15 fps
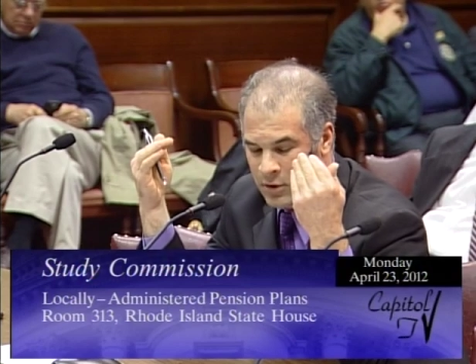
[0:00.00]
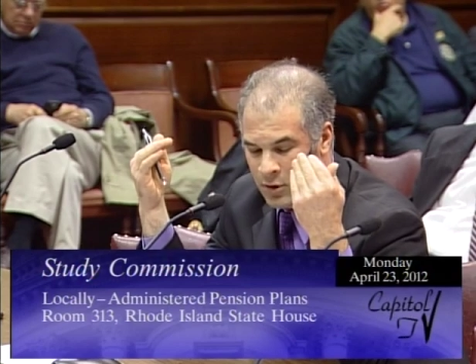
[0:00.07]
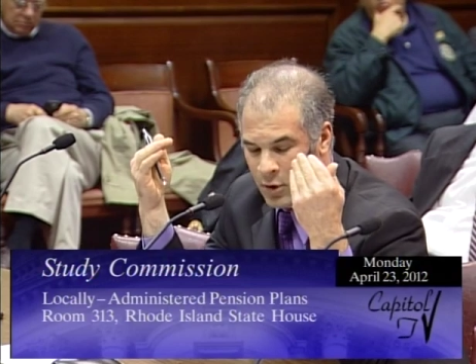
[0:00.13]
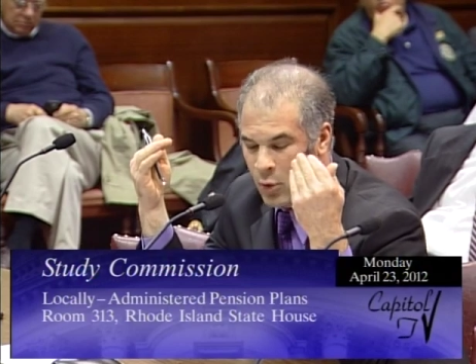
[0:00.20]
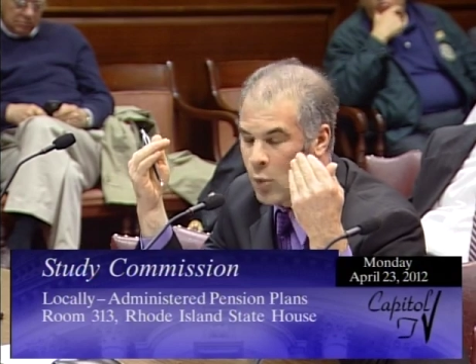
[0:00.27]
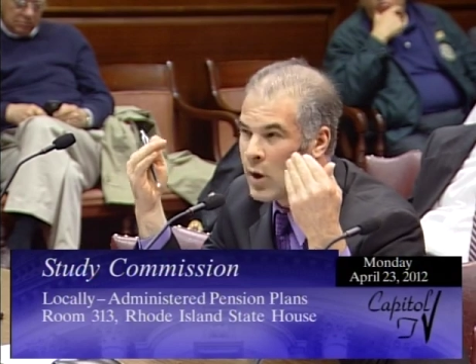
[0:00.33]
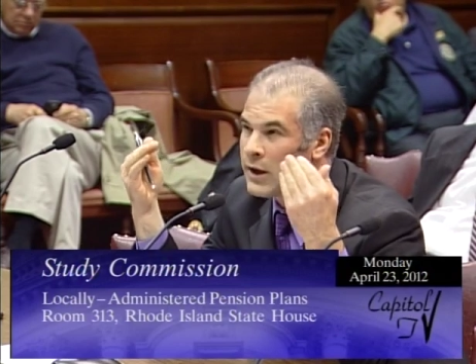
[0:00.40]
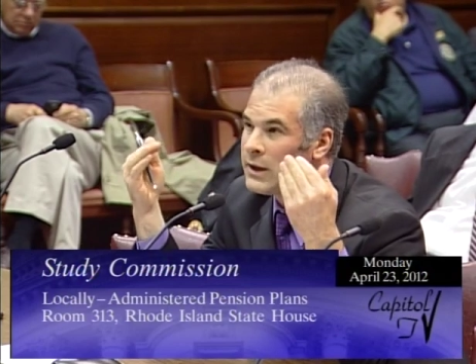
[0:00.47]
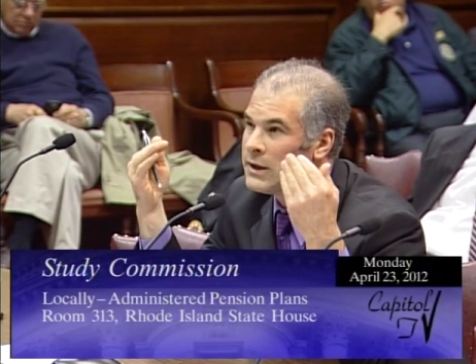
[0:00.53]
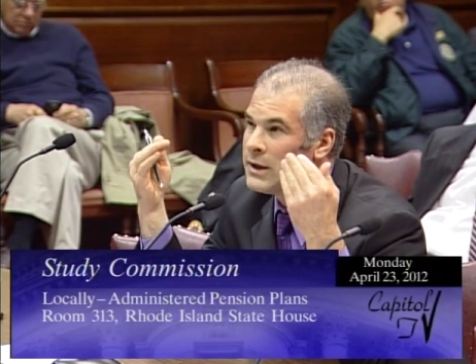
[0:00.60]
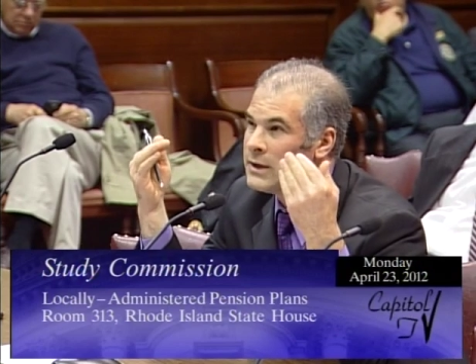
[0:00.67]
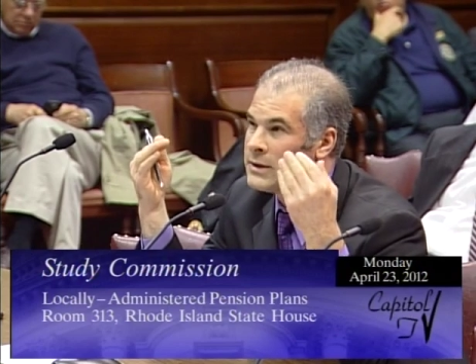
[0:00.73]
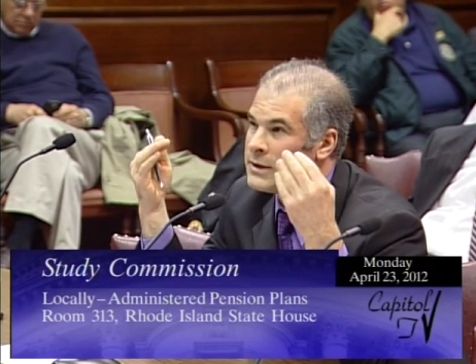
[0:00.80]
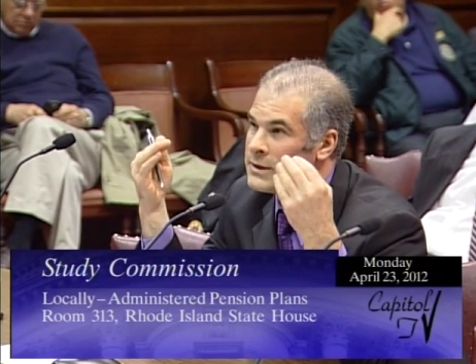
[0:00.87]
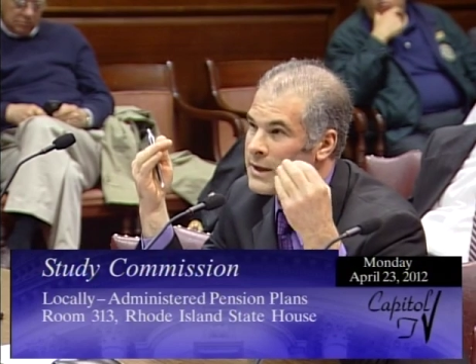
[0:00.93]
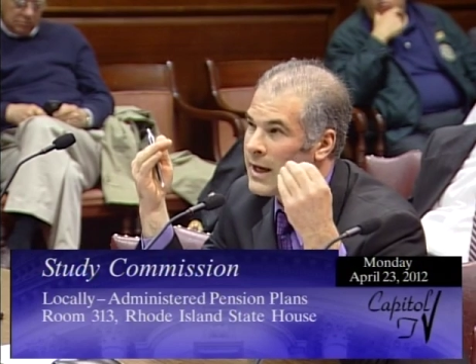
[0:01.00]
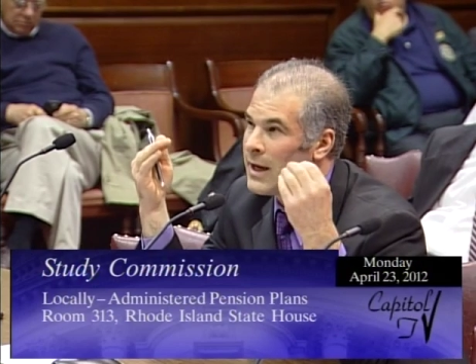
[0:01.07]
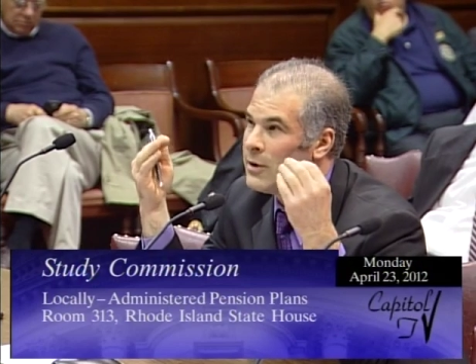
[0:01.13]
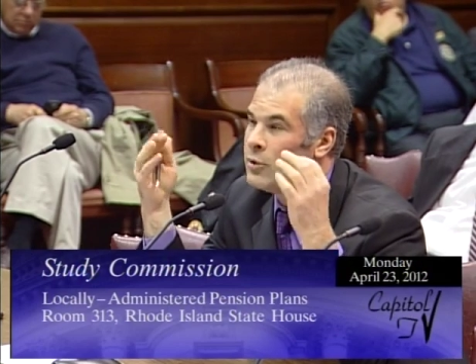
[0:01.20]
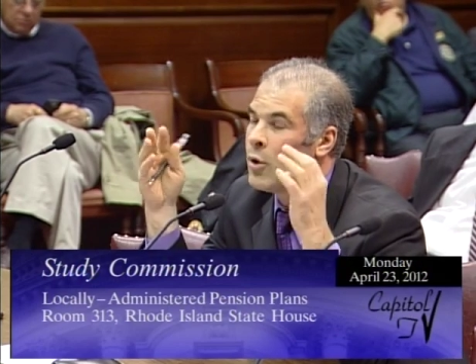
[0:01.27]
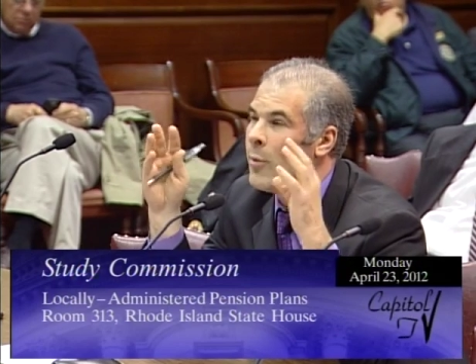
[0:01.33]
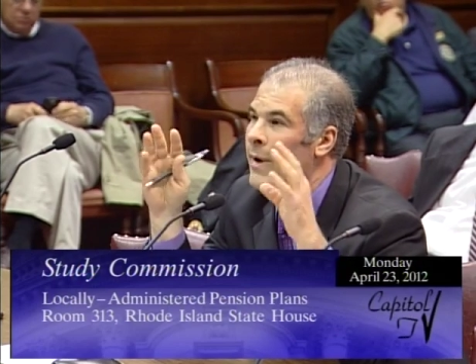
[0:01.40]
What it is
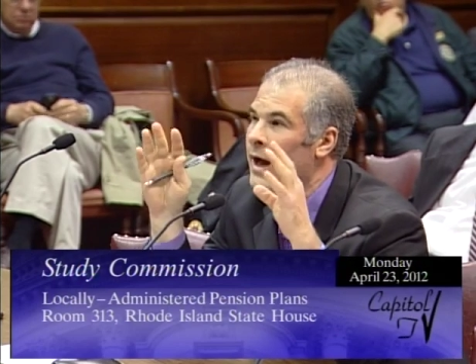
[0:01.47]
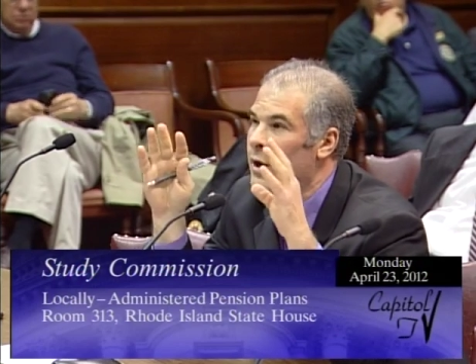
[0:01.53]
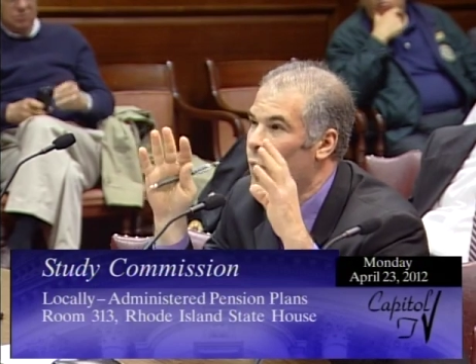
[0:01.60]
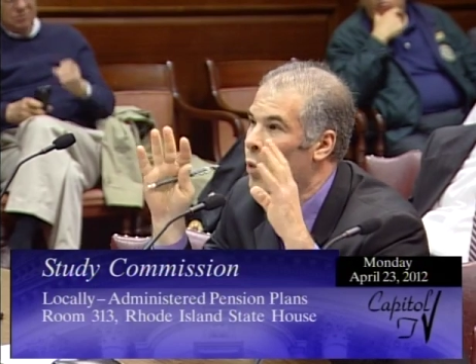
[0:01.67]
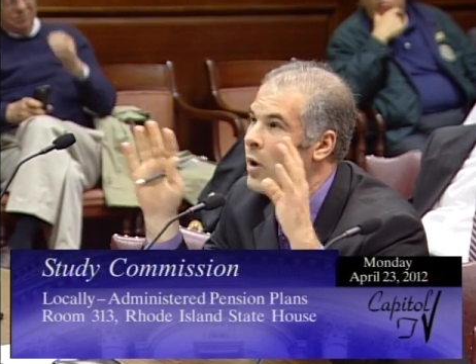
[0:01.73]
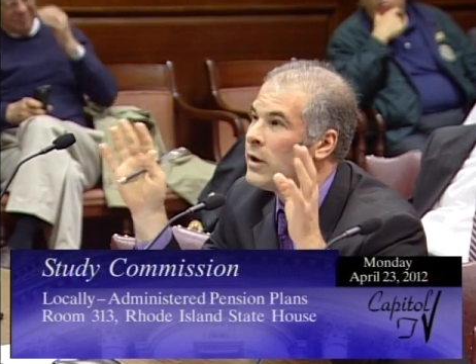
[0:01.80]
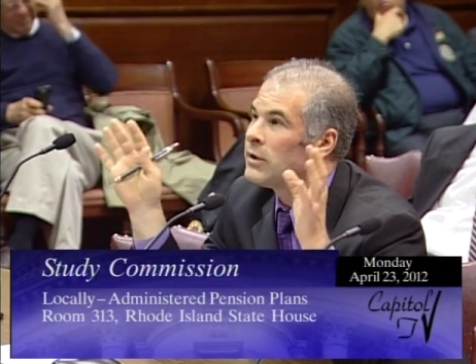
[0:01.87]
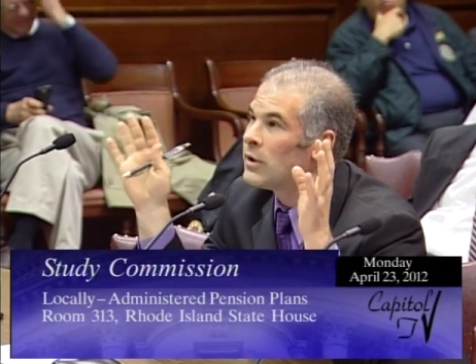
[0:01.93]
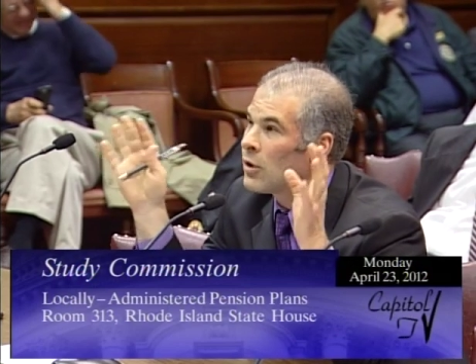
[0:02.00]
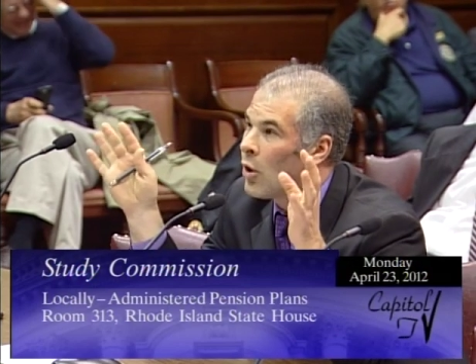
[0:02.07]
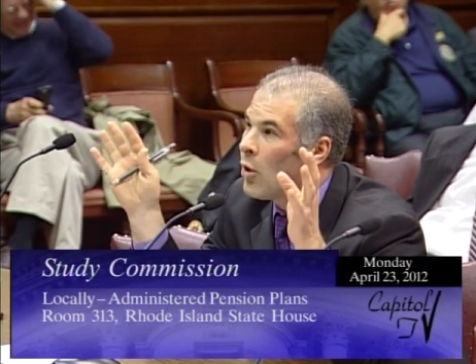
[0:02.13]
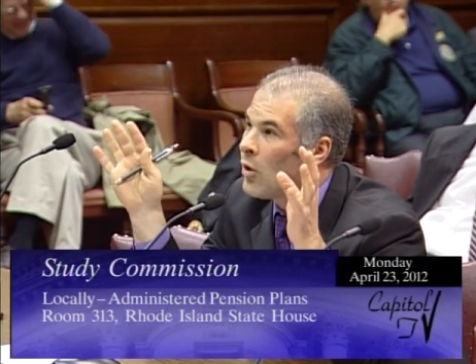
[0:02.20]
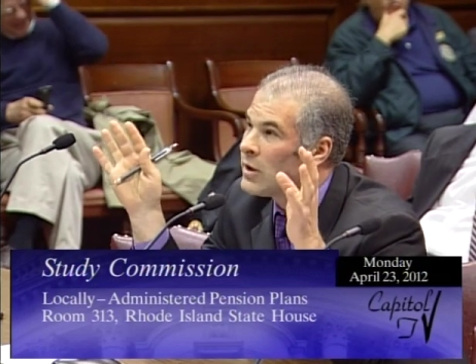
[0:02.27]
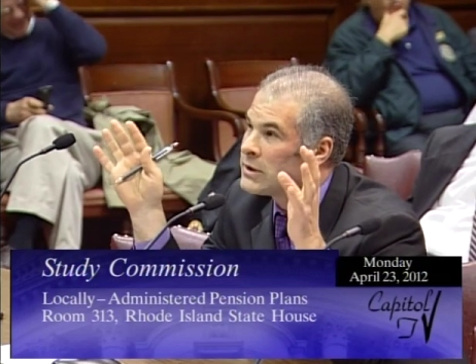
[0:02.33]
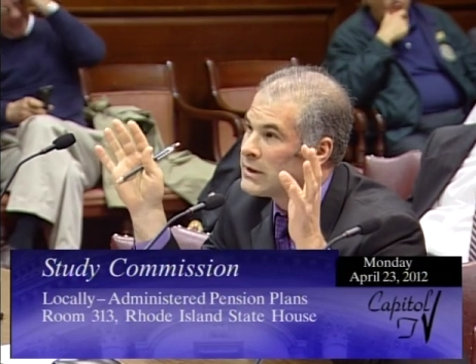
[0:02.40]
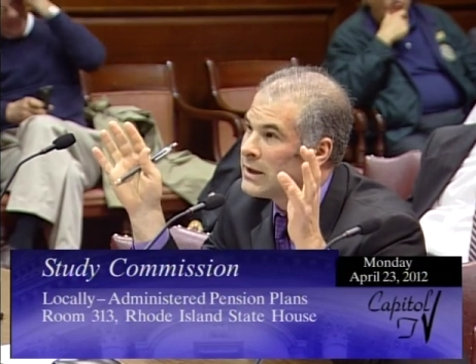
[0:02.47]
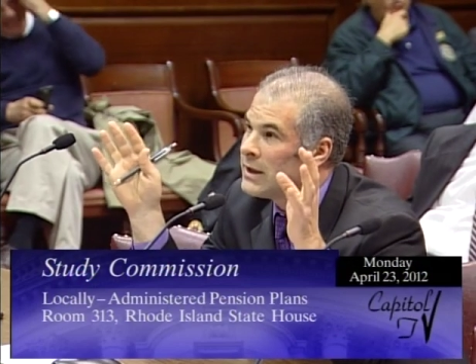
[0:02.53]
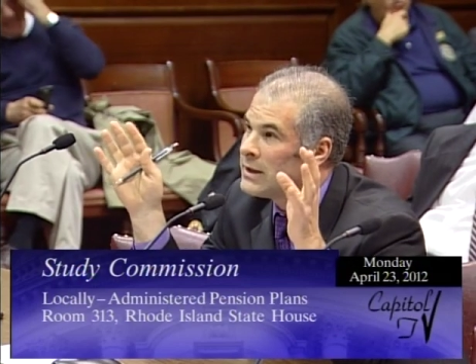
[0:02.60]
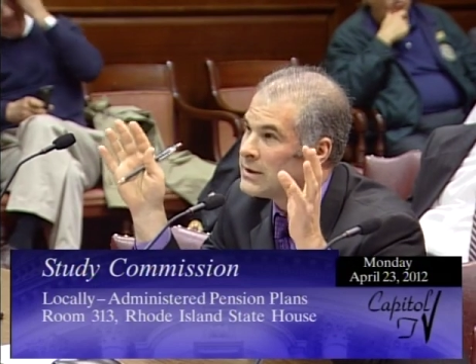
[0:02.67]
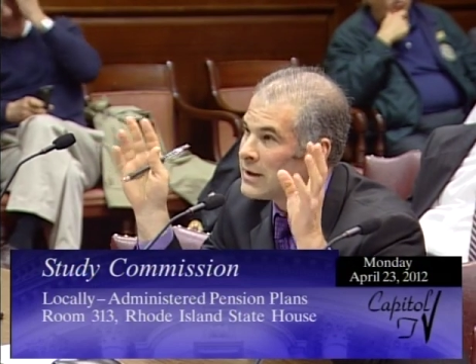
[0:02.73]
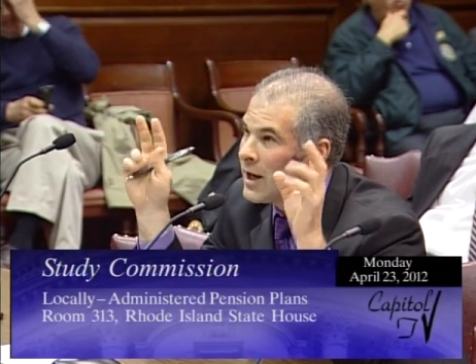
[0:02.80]
that no matter what the cost is,